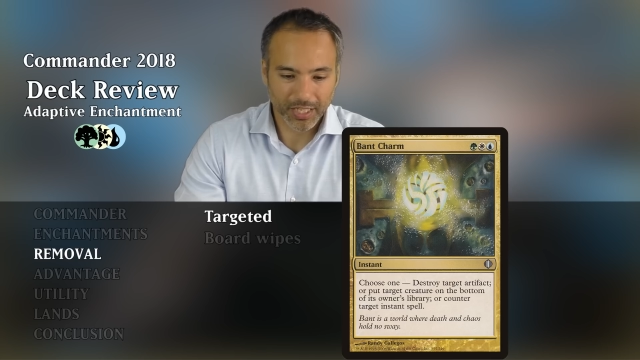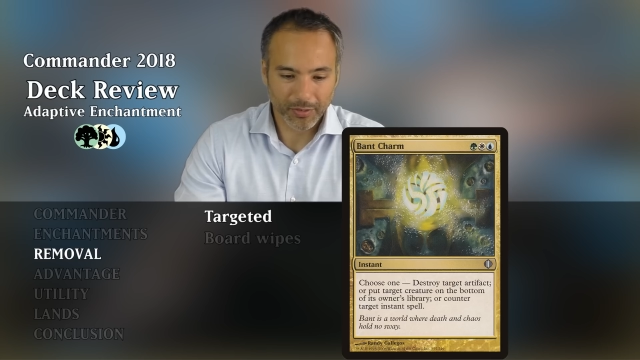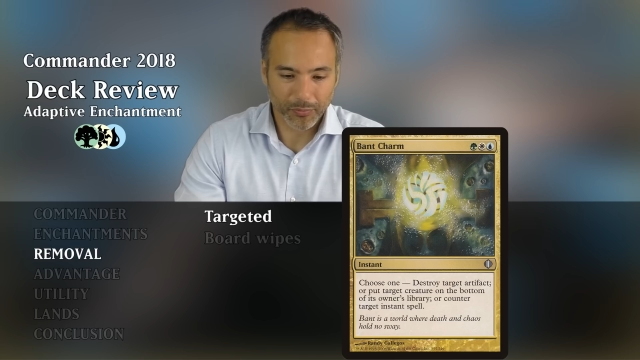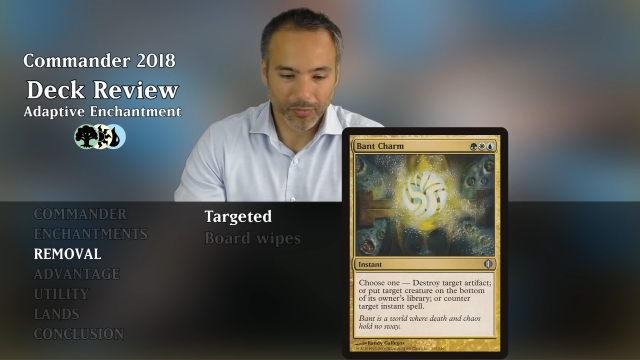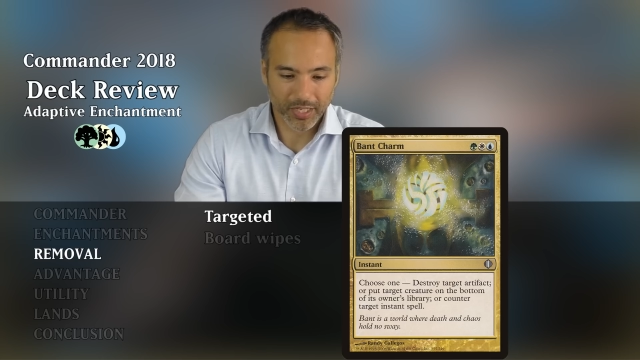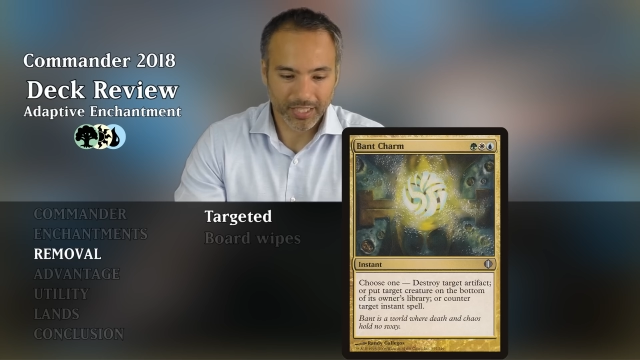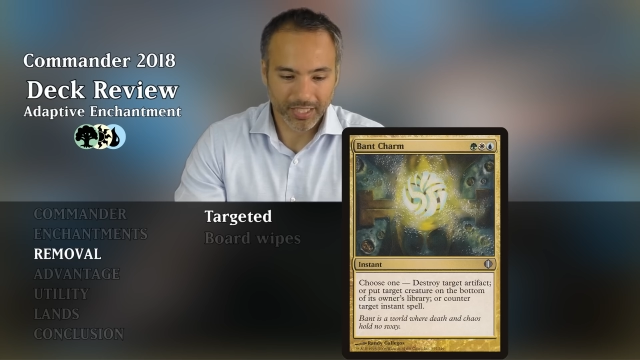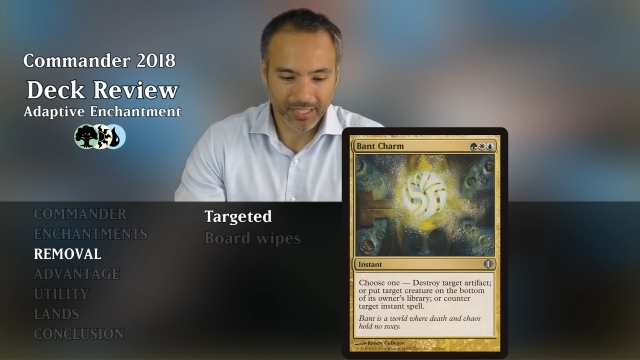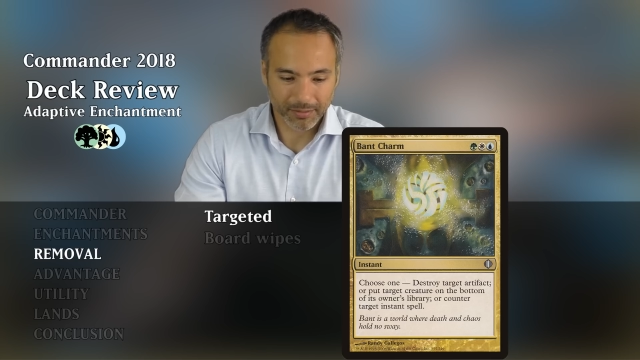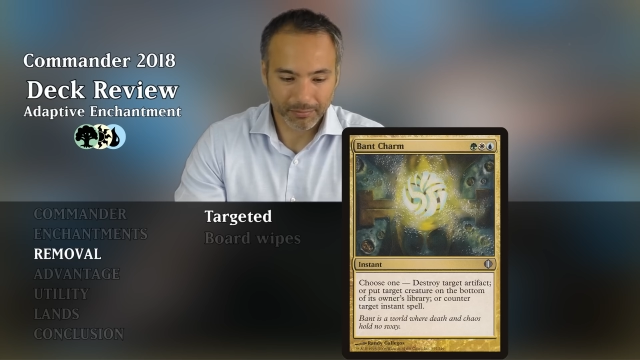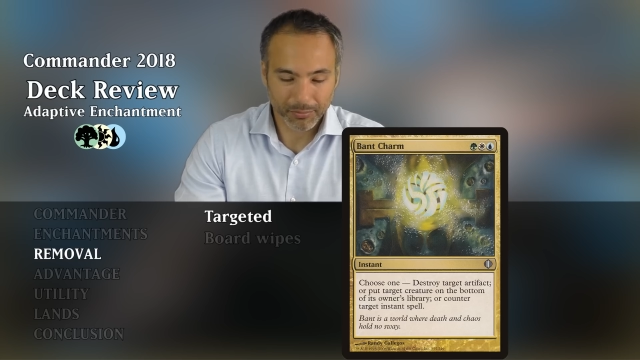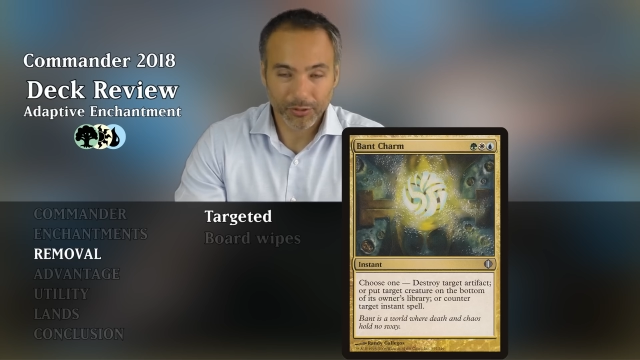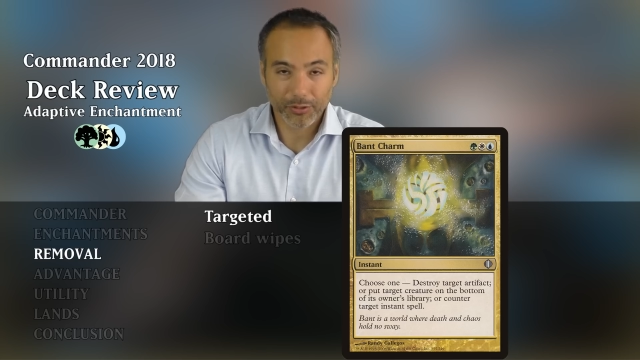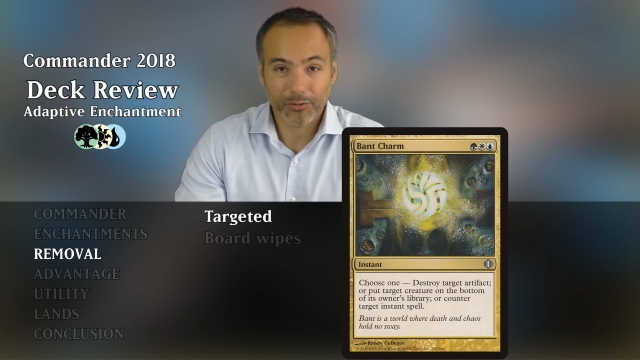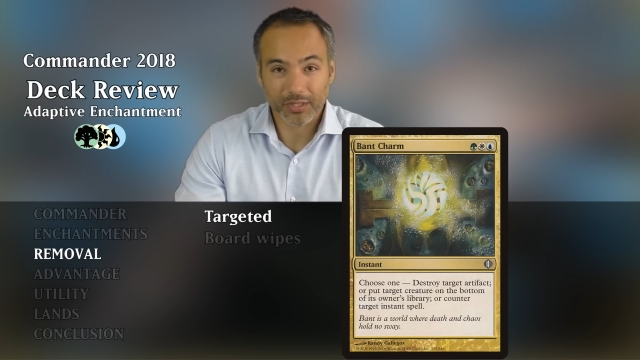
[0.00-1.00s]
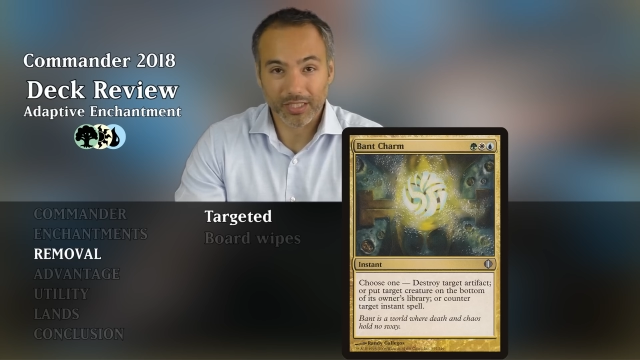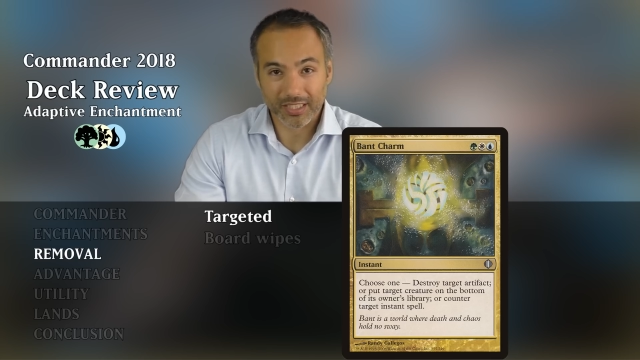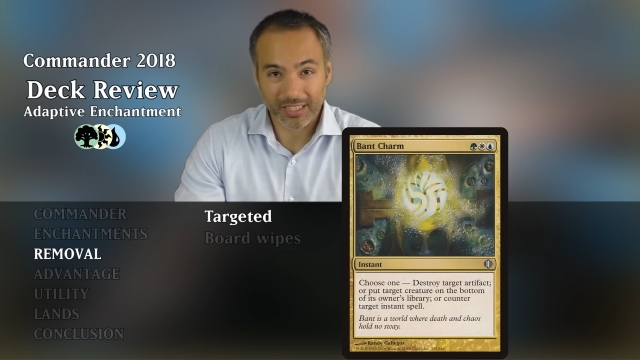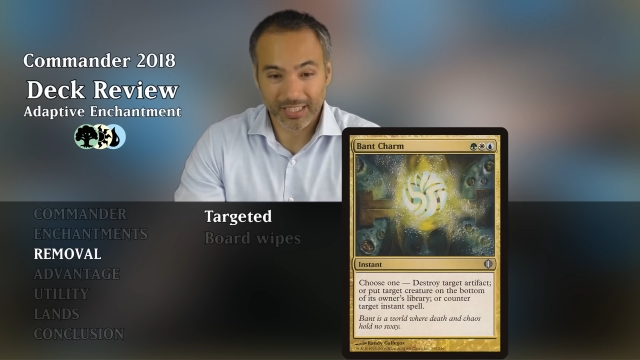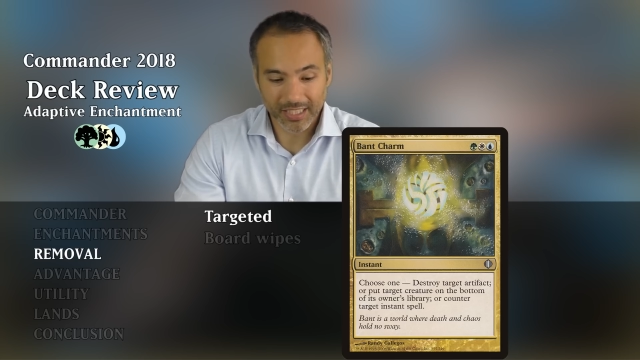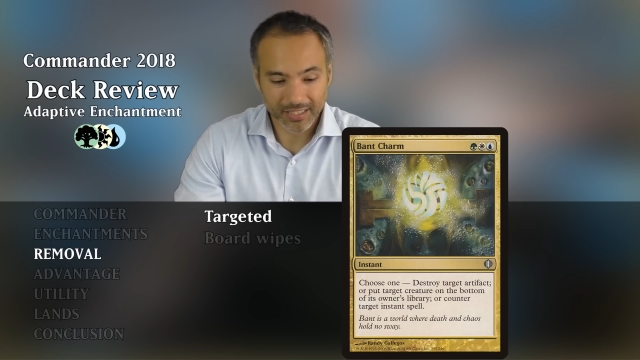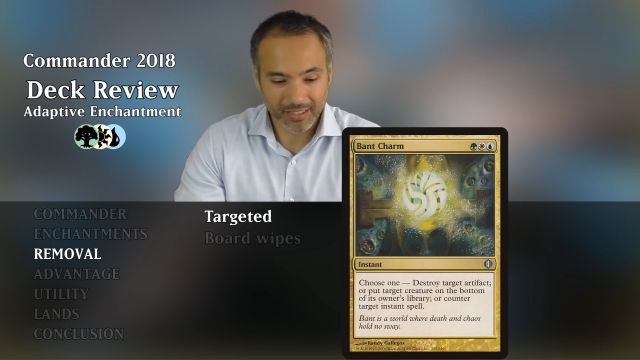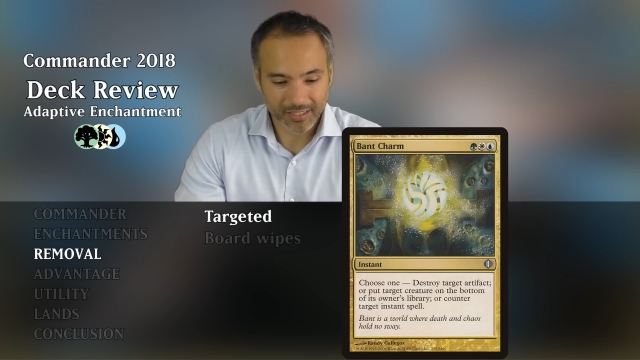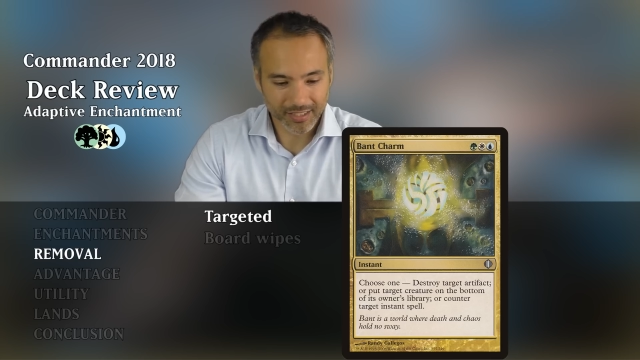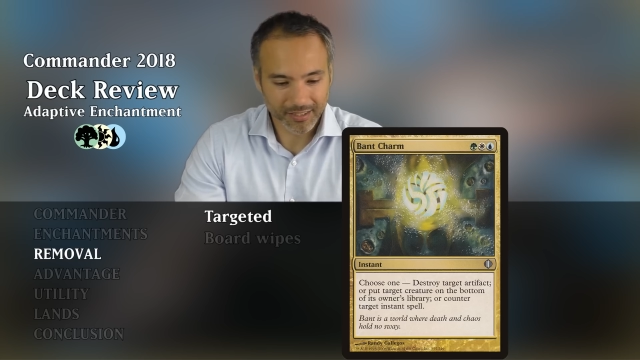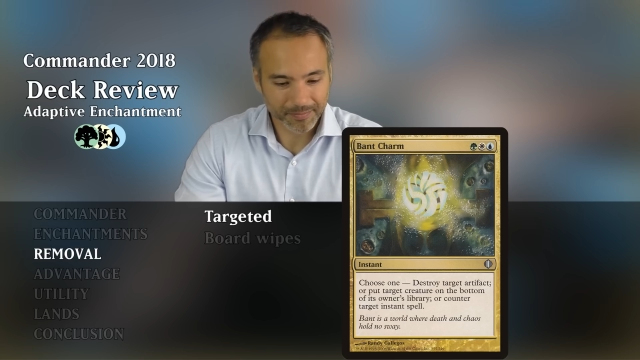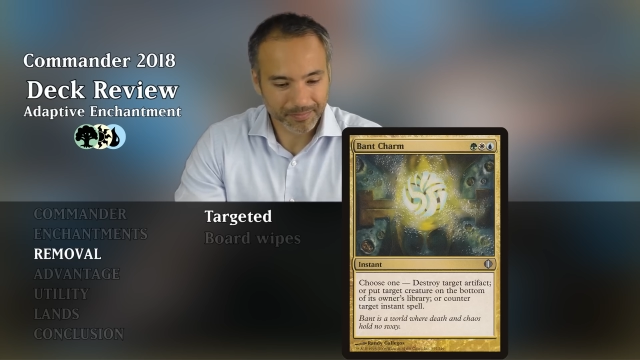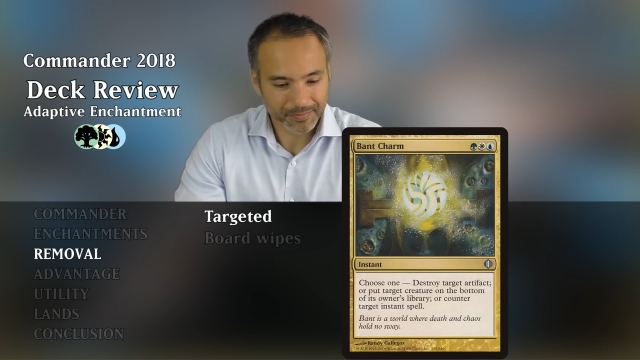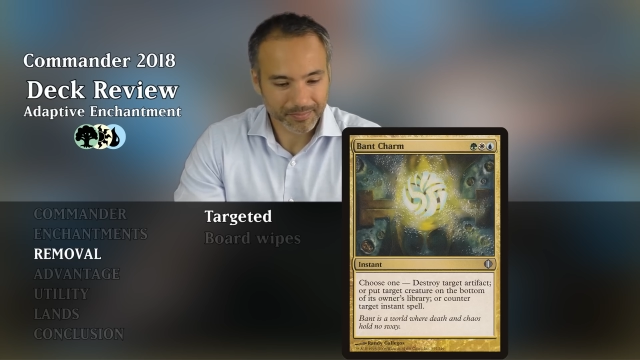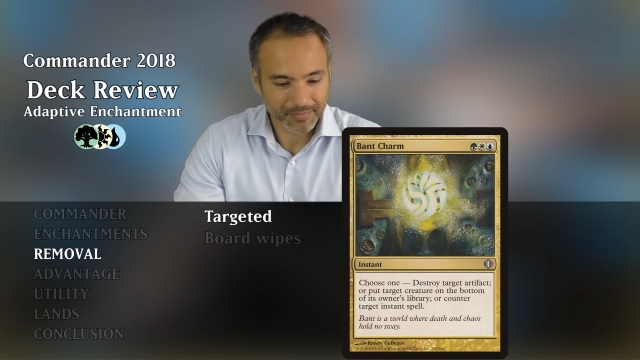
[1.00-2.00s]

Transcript: a white, and a blue. It's an instant.